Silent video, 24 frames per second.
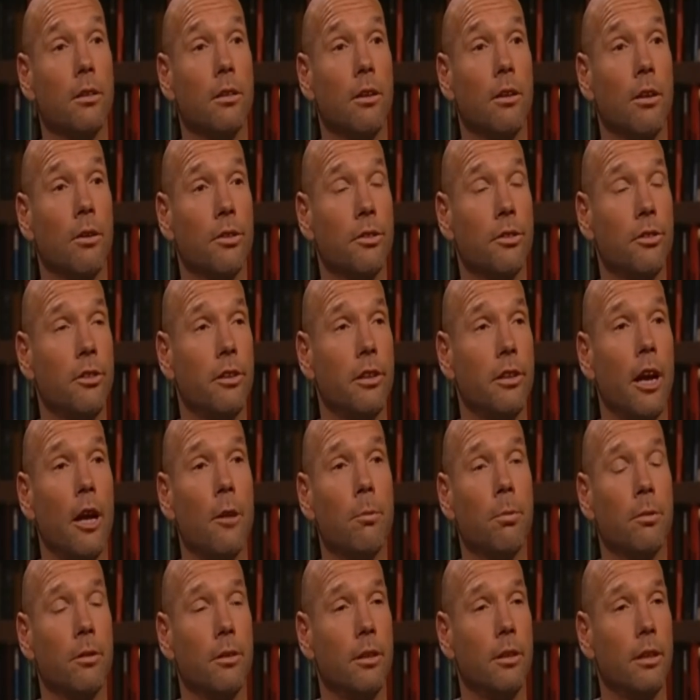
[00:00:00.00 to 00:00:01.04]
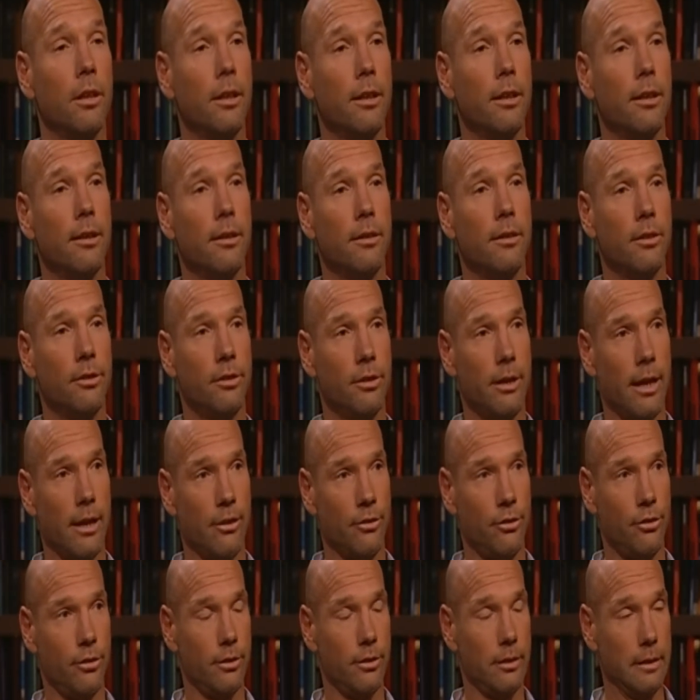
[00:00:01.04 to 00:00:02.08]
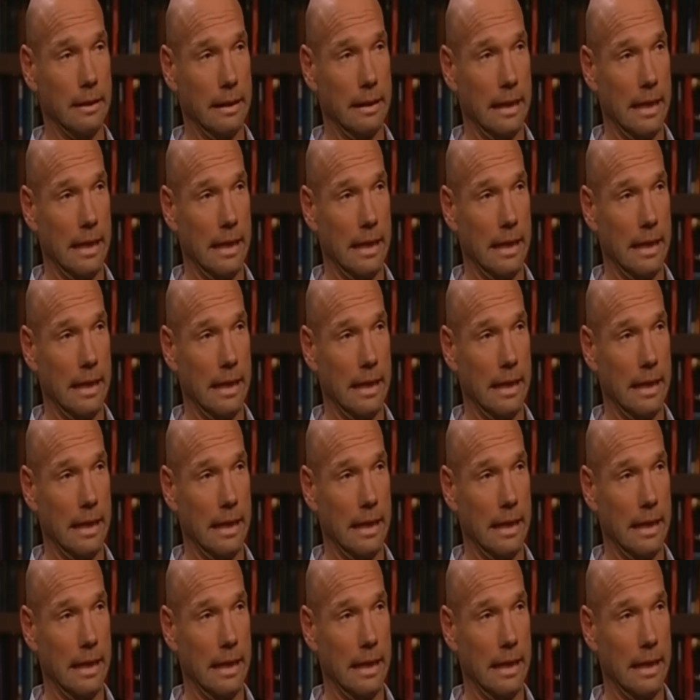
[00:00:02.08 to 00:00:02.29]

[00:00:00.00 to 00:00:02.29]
honest and open discussion.